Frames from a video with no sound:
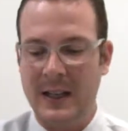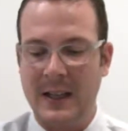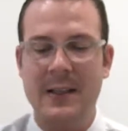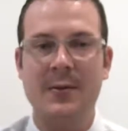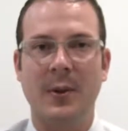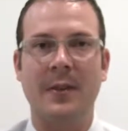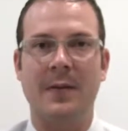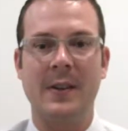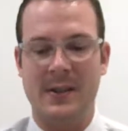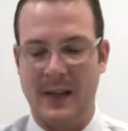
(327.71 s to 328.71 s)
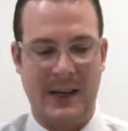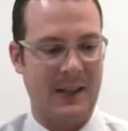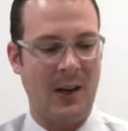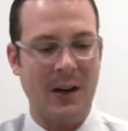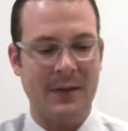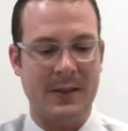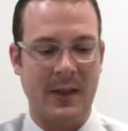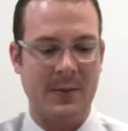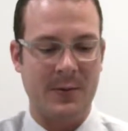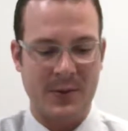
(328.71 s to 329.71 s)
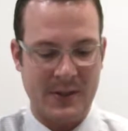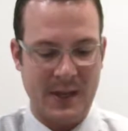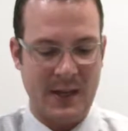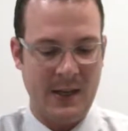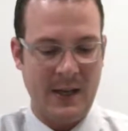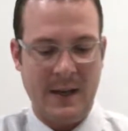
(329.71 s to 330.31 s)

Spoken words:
That's what it feels like. And oftentimes we'll see